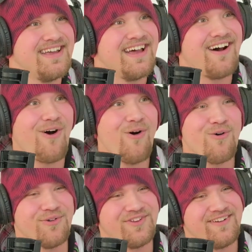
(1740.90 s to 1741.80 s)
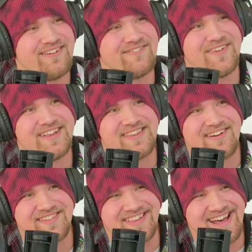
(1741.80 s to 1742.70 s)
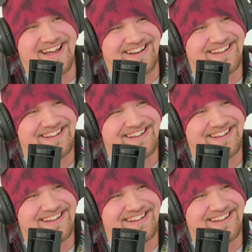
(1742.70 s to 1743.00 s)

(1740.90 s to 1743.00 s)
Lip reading: Oh, dude, Vince, how was that?